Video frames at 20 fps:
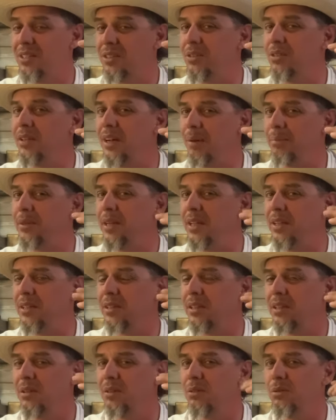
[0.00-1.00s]
I'm getting a
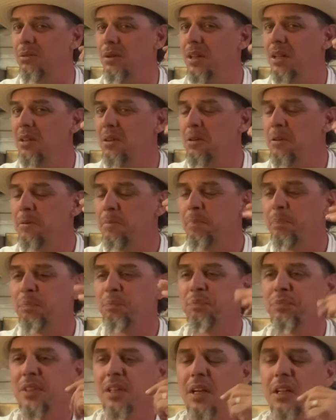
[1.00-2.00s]
little
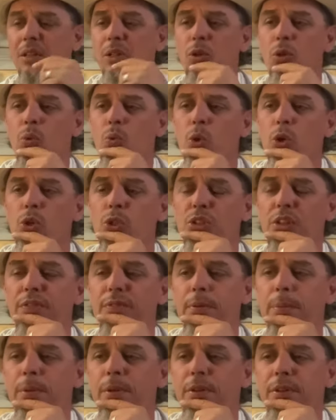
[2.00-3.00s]
woozy
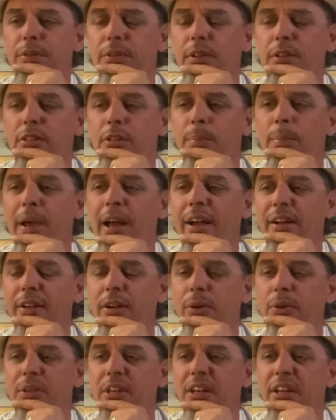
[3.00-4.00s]
from the
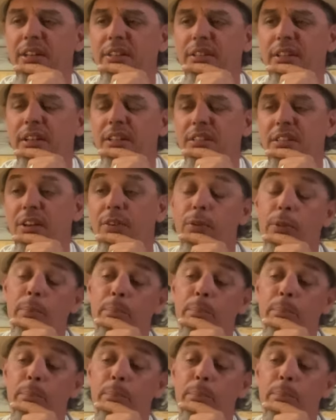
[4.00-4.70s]
tobacco kick that is giving,